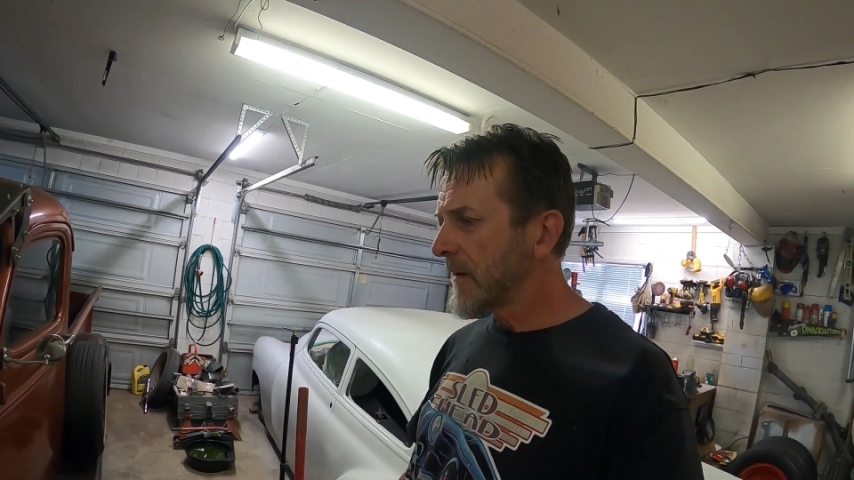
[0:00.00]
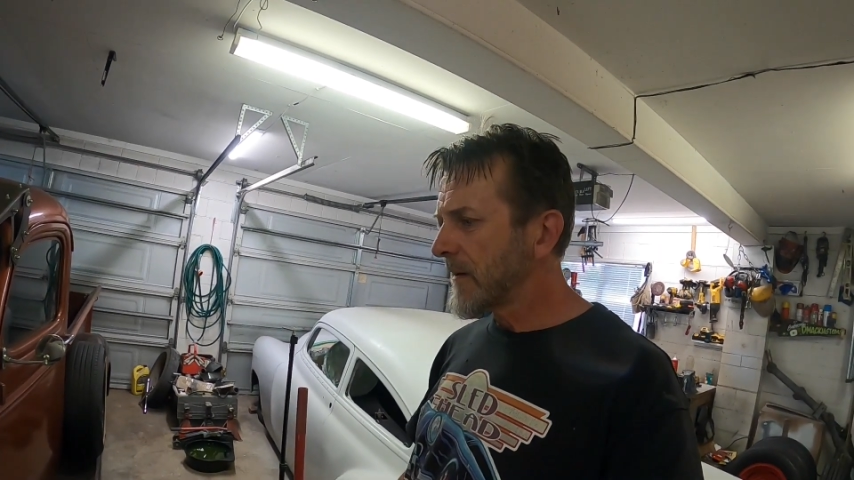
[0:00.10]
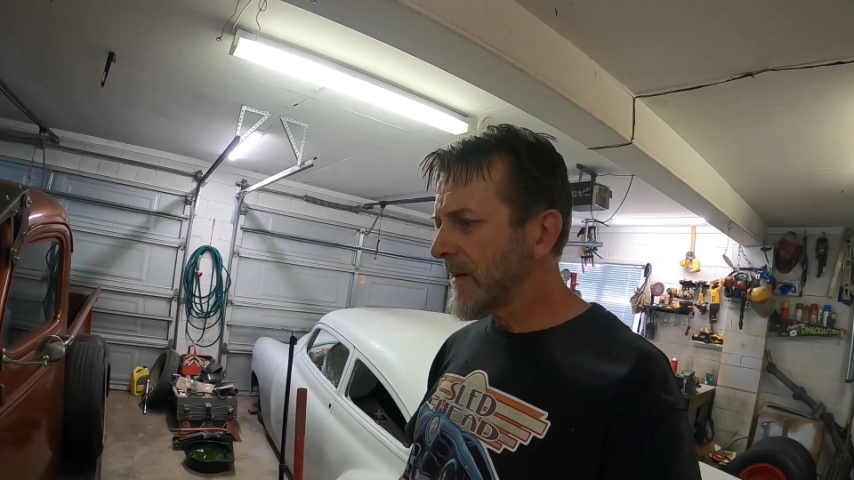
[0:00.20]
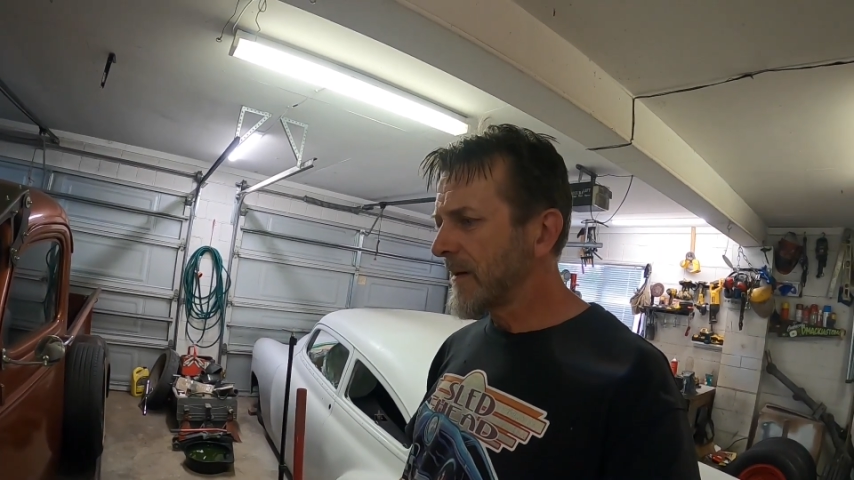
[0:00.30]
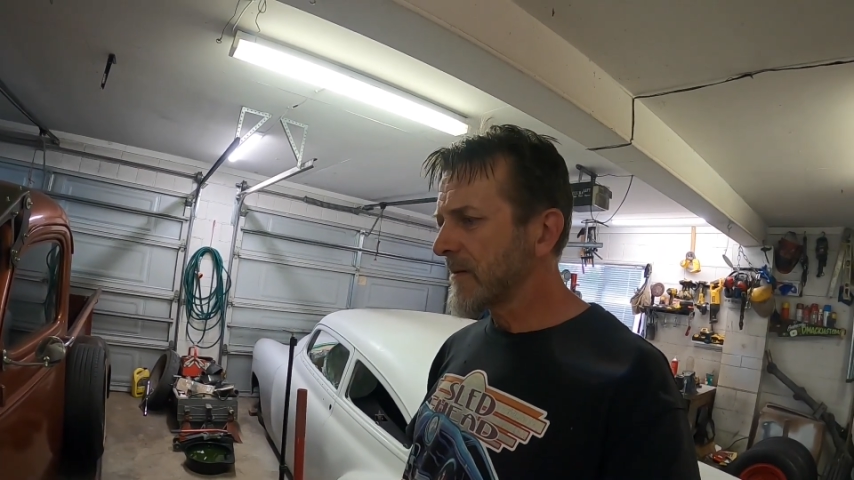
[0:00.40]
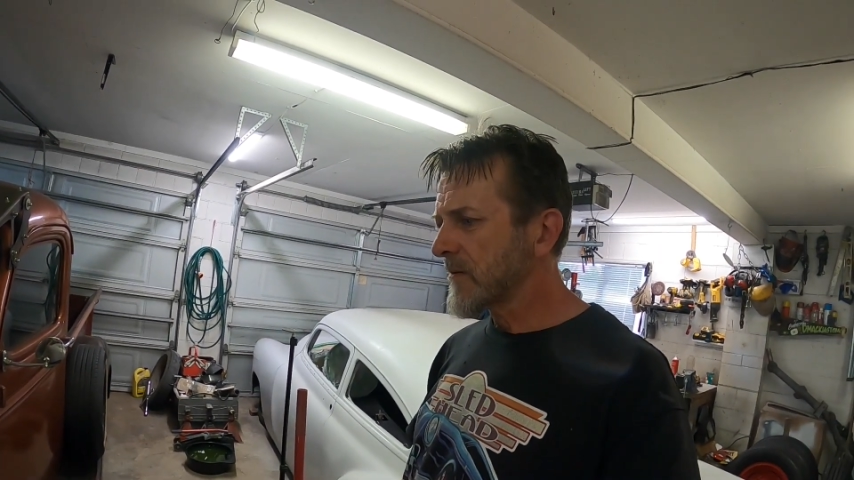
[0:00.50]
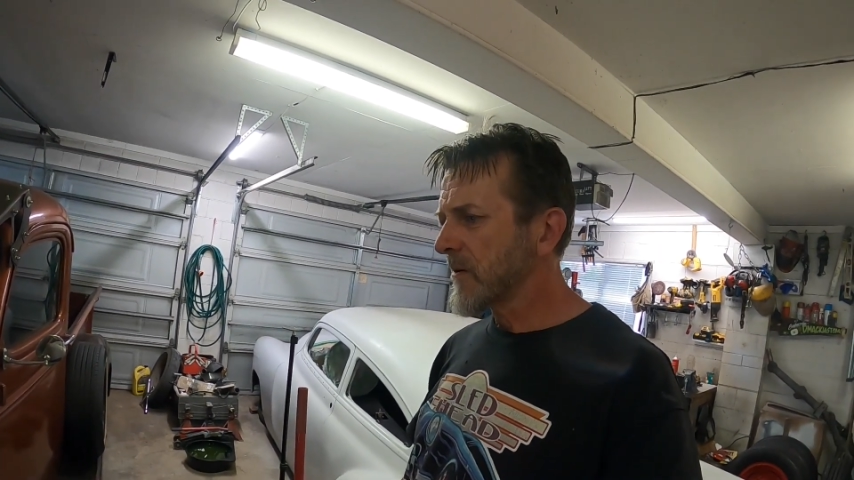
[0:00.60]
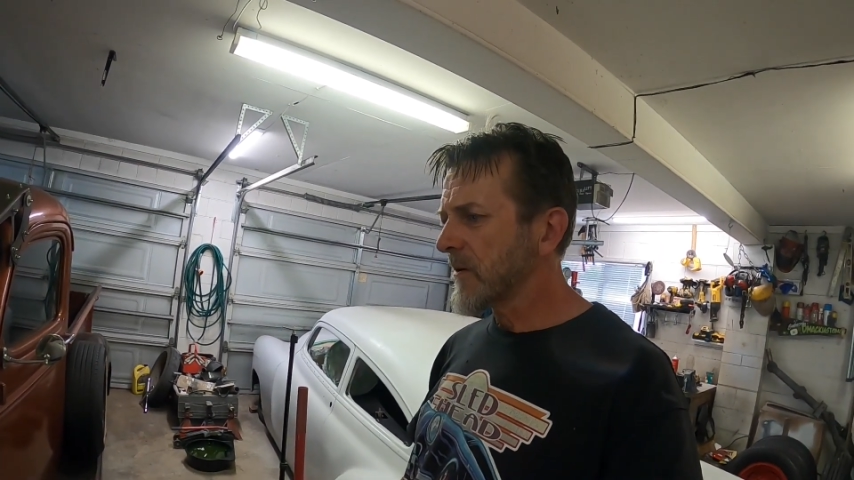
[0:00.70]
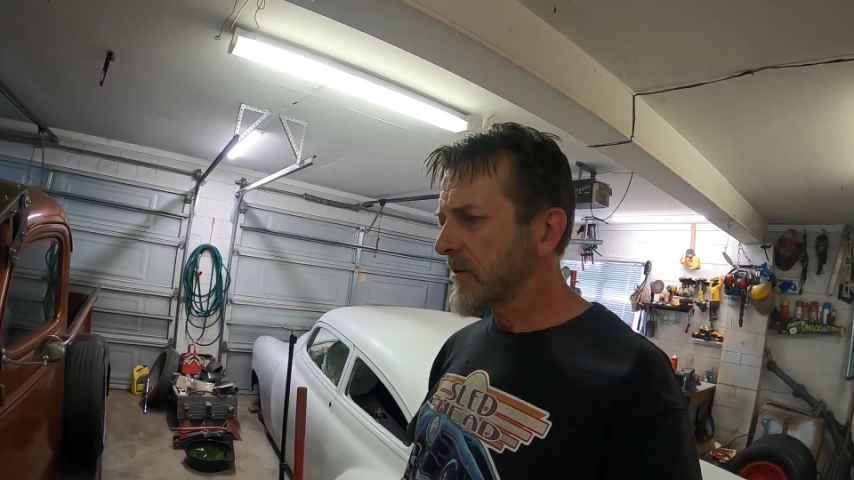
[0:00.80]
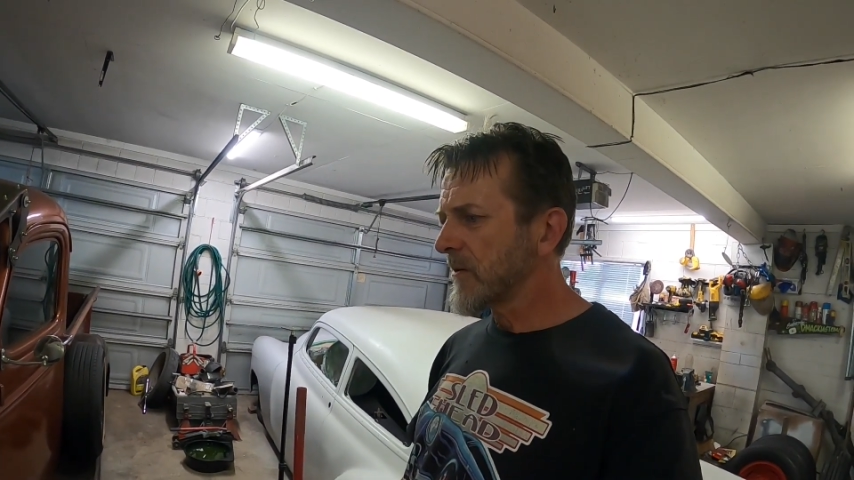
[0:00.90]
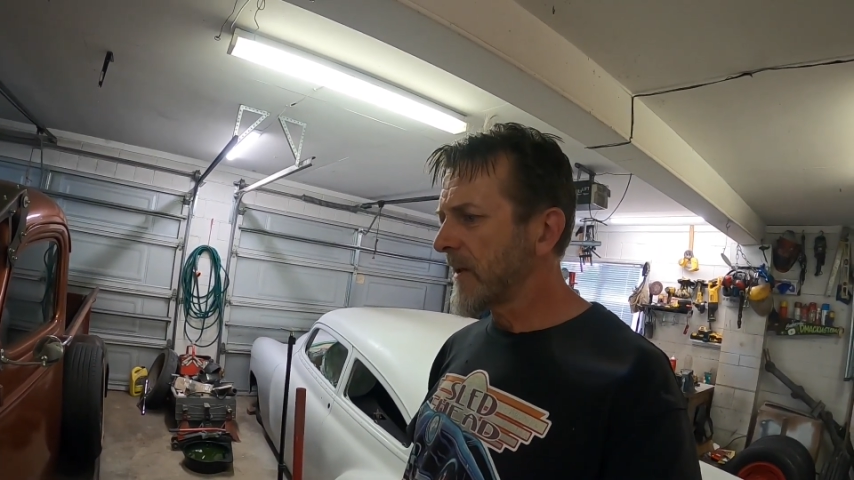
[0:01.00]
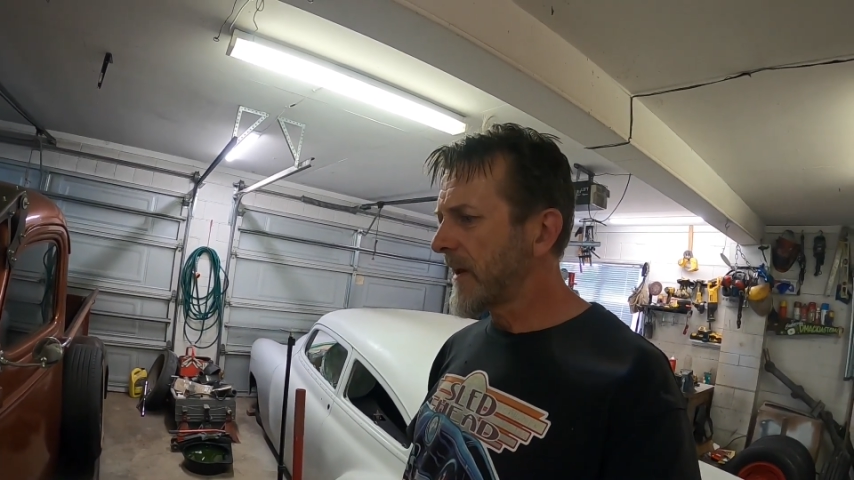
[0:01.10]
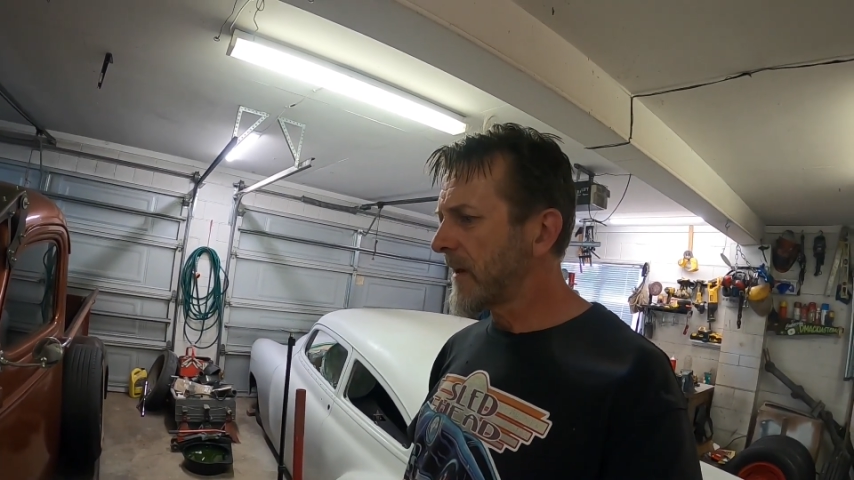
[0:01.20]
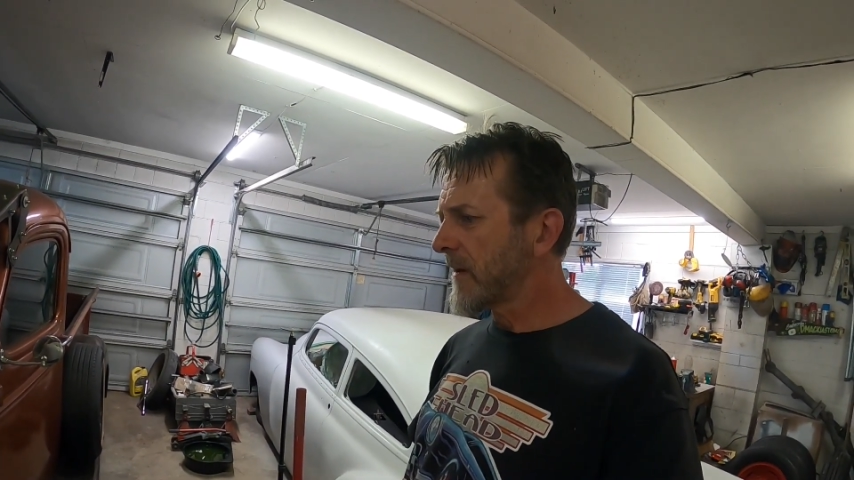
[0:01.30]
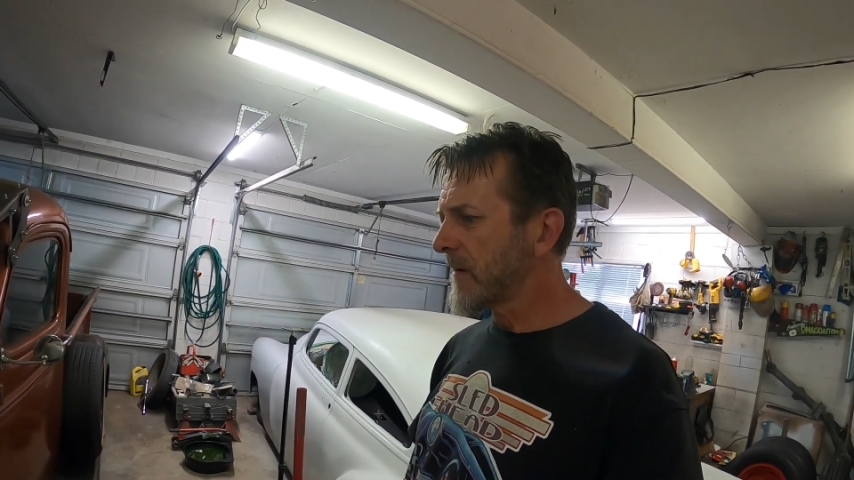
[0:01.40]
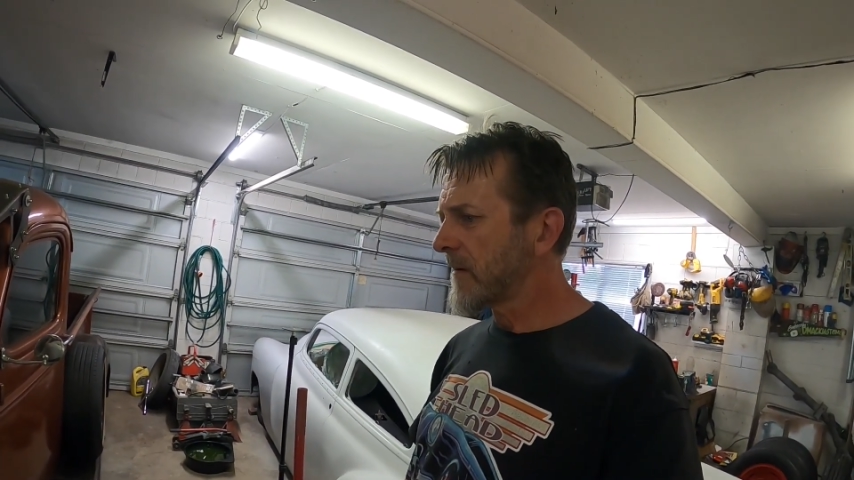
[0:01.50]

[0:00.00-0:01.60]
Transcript: yeah, so we've got to do that.